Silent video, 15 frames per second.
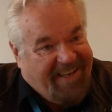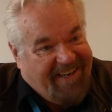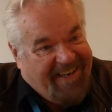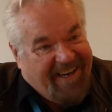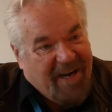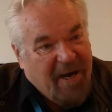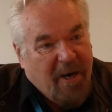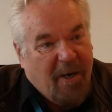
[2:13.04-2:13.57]

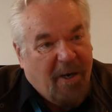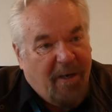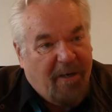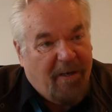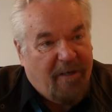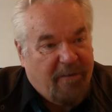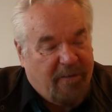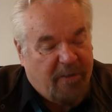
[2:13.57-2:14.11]

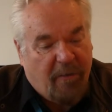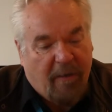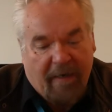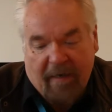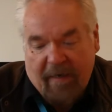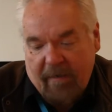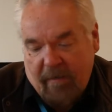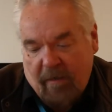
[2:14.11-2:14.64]
So
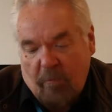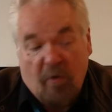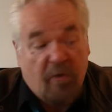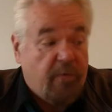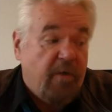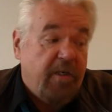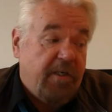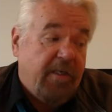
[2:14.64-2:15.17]
I
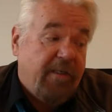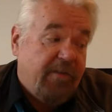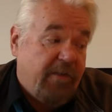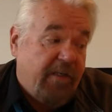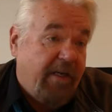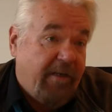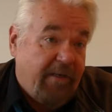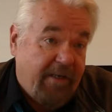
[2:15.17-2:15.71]
almost wish he had
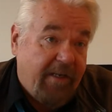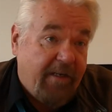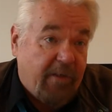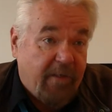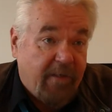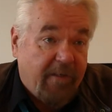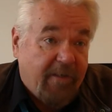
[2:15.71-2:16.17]
stayed an editor.